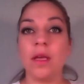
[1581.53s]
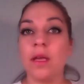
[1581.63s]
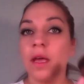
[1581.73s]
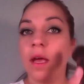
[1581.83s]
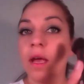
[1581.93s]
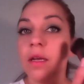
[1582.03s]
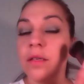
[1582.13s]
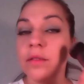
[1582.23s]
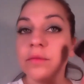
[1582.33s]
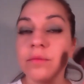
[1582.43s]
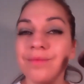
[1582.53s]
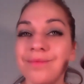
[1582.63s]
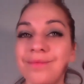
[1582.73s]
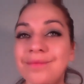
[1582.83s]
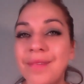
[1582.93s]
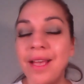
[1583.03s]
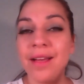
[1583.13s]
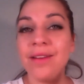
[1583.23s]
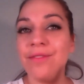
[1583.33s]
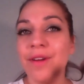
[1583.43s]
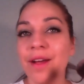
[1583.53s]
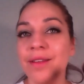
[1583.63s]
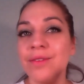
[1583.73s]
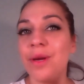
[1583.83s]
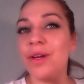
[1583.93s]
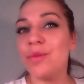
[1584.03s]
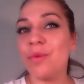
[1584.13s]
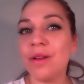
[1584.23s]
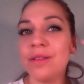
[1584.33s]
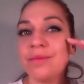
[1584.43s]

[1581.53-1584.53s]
and kind of find where you want